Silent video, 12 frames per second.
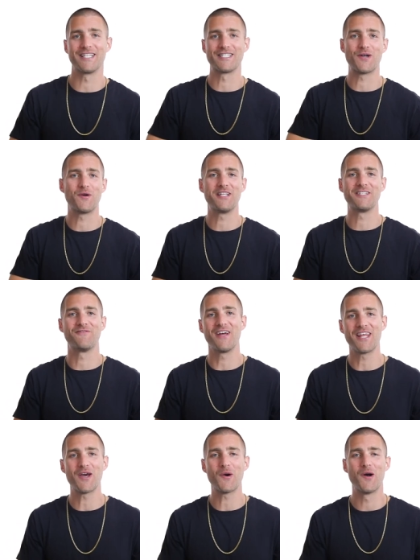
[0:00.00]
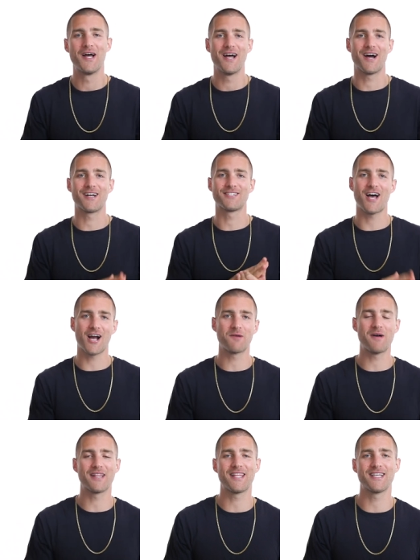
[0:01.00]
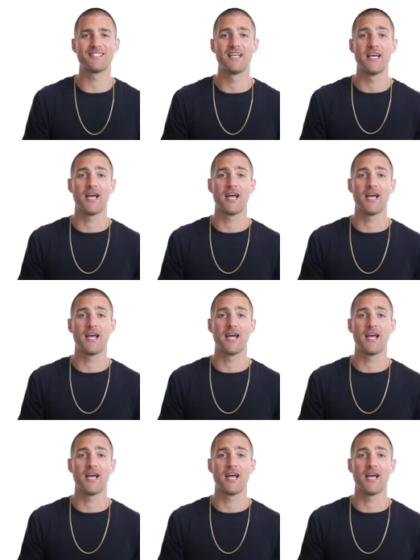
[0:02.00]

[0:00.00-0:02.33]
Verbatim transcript: And so in this video, I'm gonna talk about this.